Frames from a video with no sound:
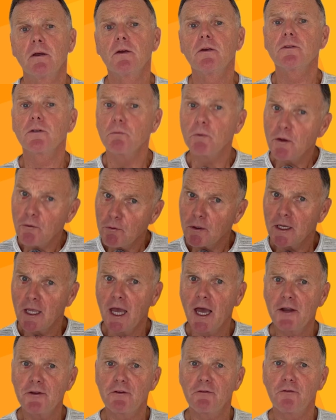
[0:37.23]
So with
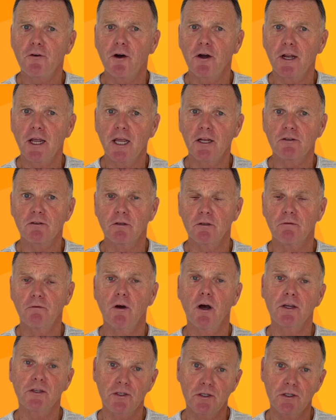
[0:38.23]
regard to financial advice,